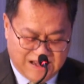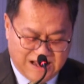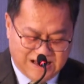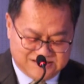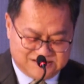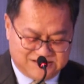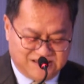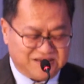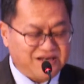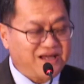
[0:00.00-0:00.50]

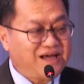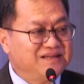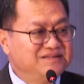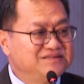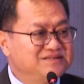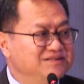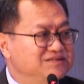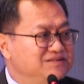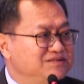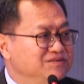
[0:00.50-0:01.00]
ASEAN
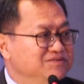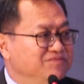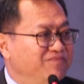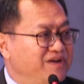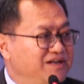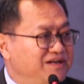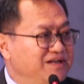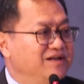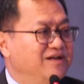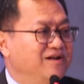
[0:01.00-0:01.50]
ISIS is
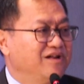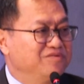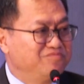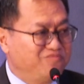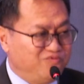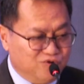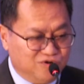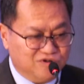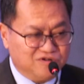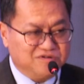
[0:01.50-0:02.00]
very
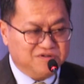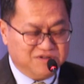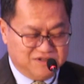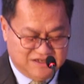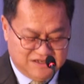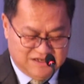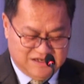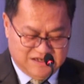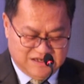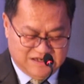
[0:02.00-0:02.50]
grateful
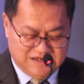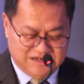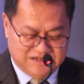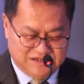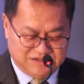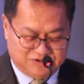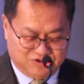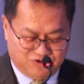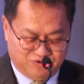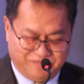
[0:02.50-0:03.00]

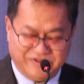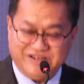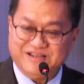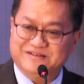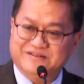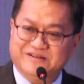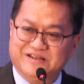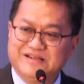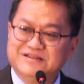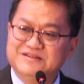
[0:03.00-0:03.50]
uh, to be
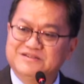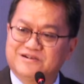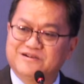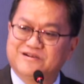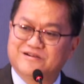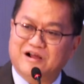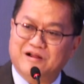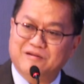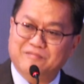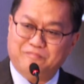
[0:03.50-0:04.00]
an
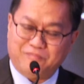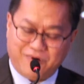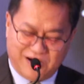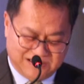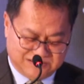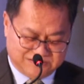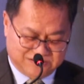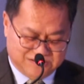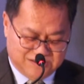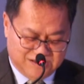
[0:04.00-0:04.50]
integral
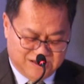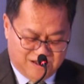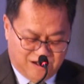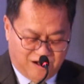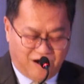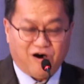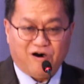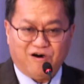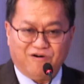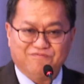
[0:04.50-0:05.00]
part
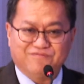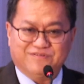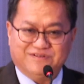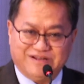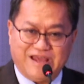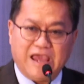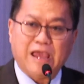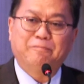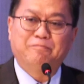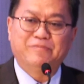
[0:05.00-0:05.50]
of
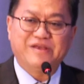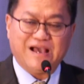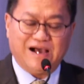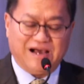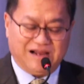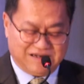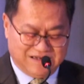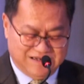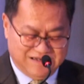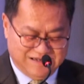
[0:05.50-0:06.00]
the
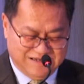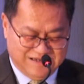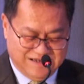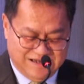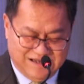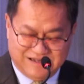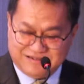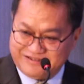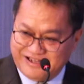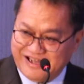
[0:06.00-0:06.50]
APR.
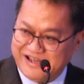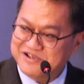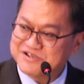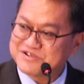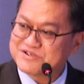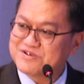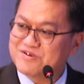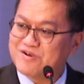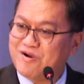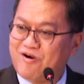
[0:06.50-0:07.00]

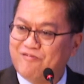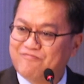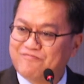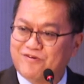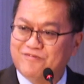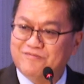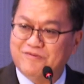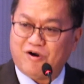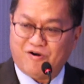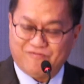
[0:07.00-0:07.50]
Thanks, of,
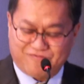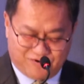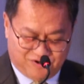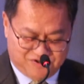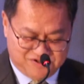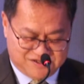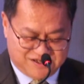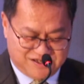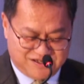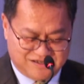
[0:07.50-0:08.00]
of
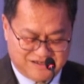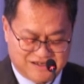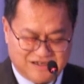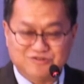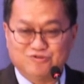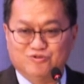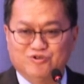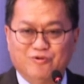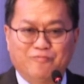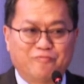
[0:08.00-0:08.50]
course, uh,
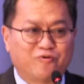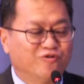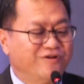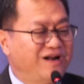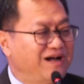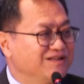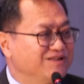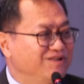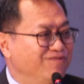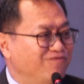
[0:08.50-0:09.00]
to the
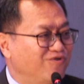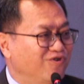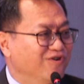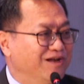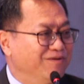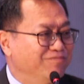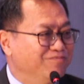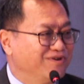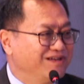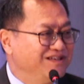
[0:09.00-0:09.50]
productive
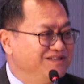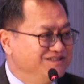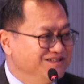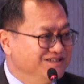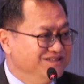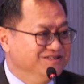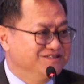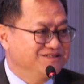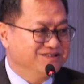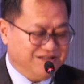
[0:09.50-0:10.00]

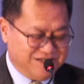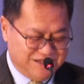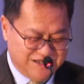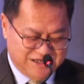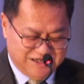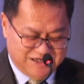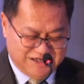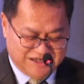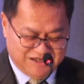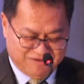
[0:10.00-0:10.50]
collaborations
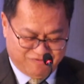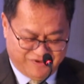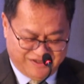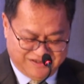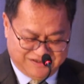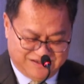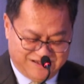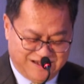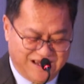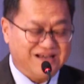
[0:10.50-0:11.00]
uh,
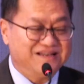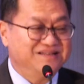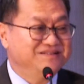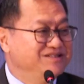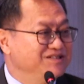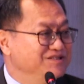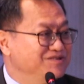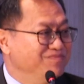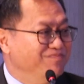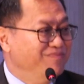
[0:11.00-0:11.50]
with the
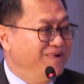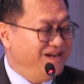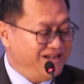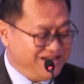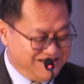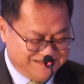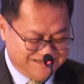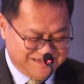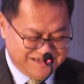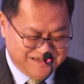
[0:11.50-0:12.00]
ISIS
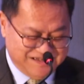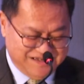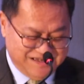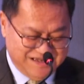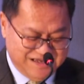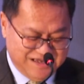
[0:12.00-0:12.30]
Malaysia.